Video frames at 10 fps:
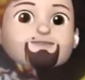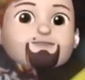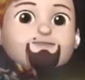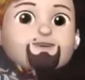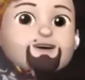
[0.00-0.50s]

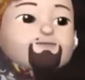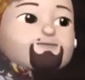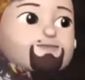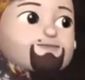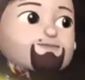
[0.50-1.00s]

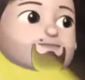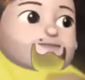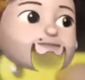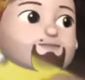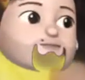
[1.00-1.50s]
available for
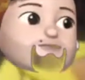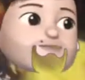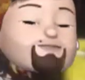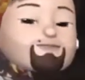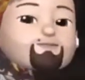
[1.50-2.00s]
some reason,